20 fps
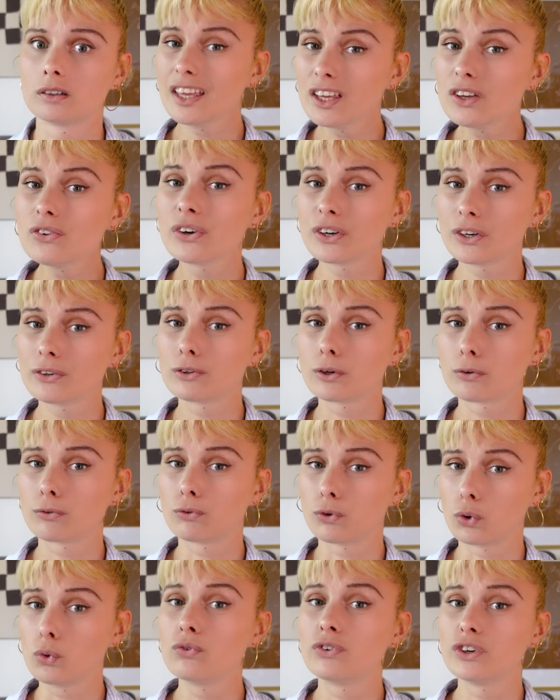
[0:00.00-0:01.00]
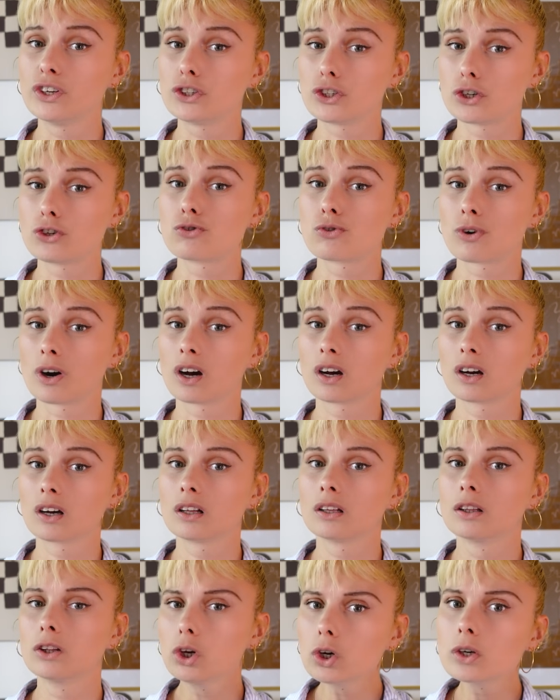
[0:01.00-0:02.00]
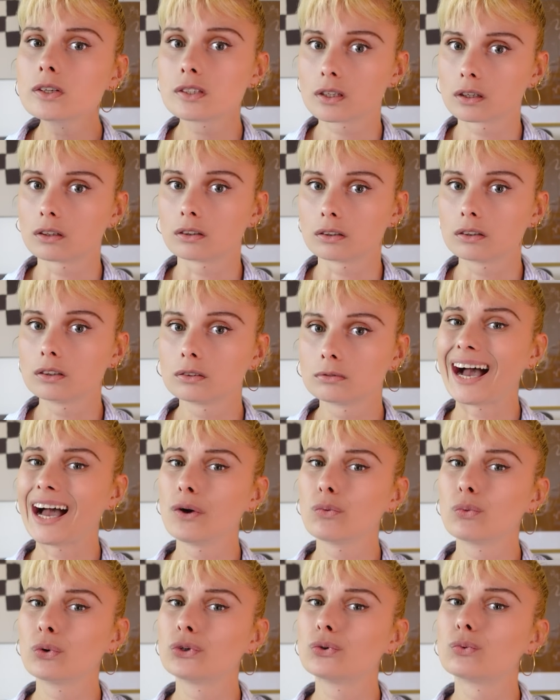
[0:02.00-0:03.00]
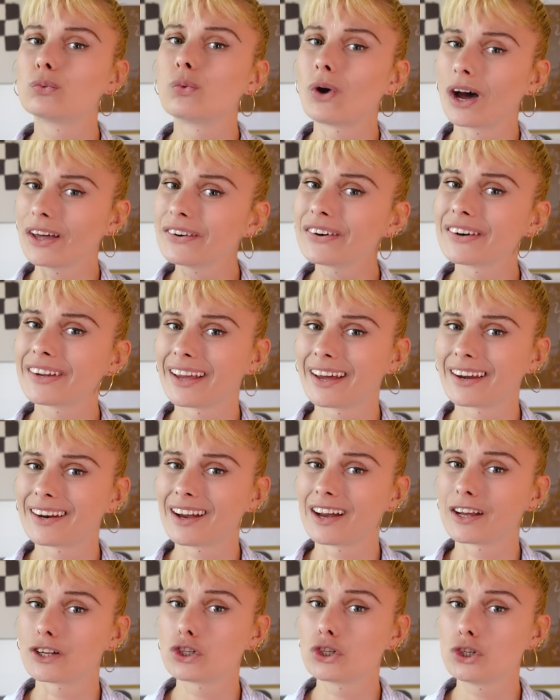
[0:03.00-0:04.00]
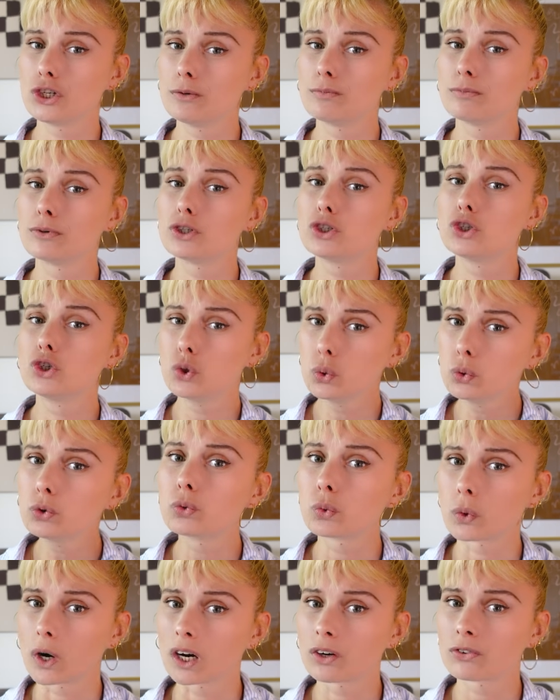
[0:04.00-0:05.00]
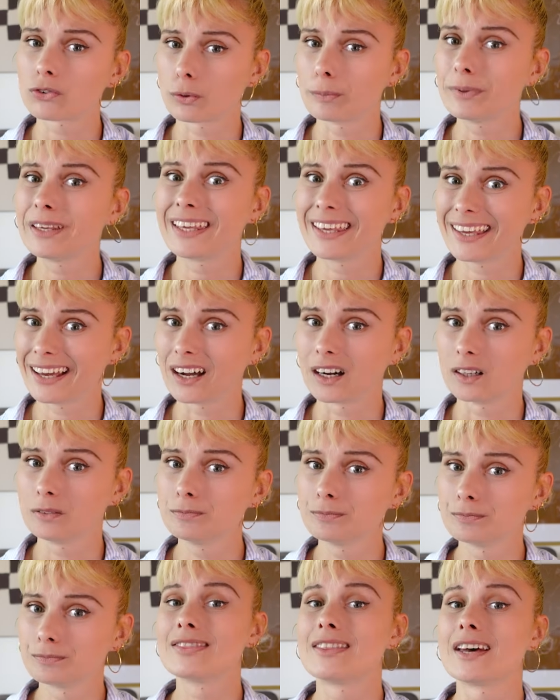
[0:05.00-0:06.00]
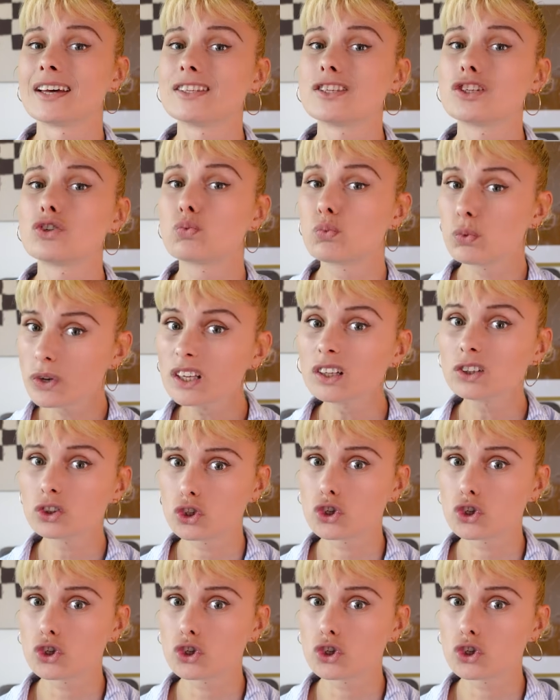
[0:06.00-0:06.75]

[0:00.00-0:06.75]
Even if the faux vintage rug looks good, I would rather get a cheap jute rug from IKEA that's real